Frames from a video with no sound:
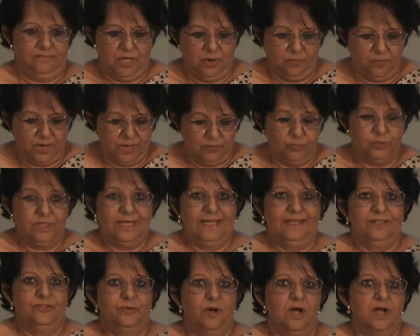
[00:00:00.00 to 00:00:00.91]
now, one would
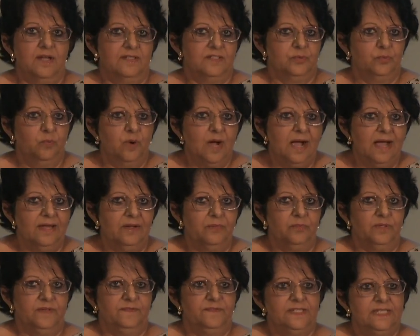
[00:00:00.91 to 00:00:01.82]
like to ask
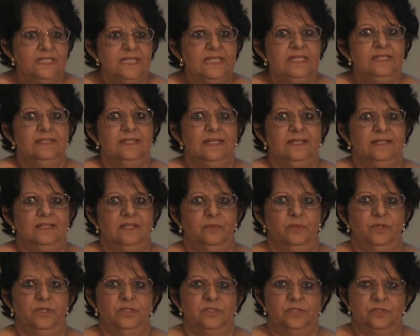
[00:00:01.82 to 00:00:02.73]
why. We've seen that
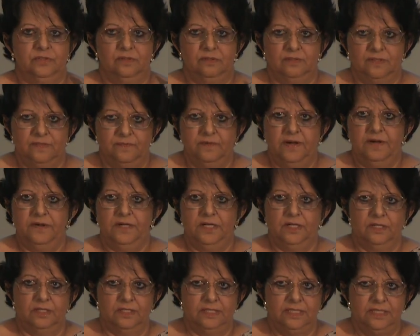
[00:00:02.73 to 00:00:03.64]
there was this
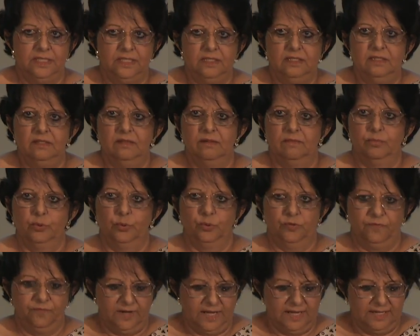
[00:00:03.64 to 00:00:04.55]
very early
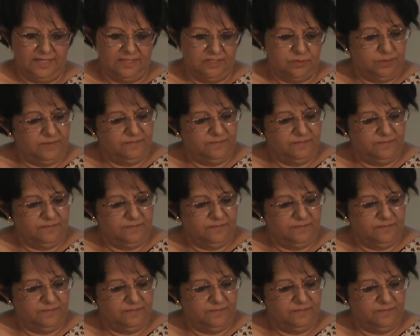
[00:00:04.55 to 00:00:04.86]
boat finds.